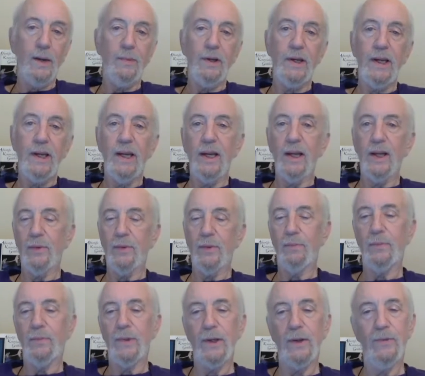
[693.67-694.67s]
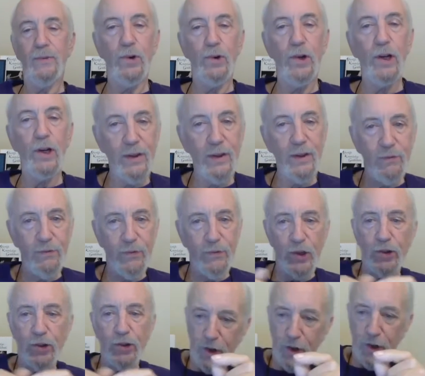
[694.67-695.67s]
began to be really
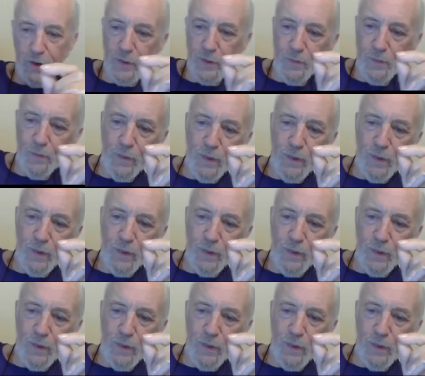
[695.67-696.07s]
vigilant